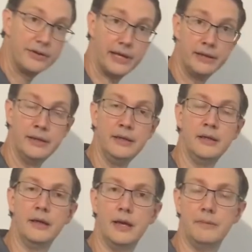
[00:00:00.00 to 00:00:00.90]
that
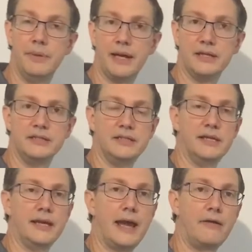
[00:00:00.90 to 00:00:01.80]
back into
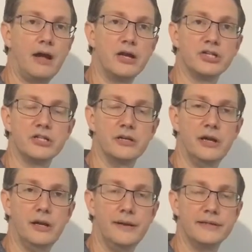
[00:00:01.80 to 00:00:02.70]
your garage
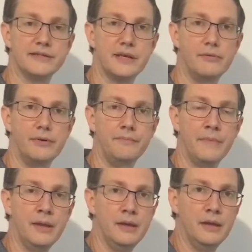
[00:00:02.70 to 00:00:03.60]
and so
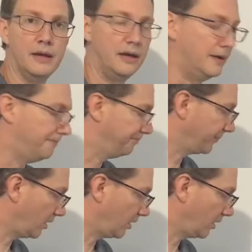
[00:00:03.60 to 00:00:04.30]
on.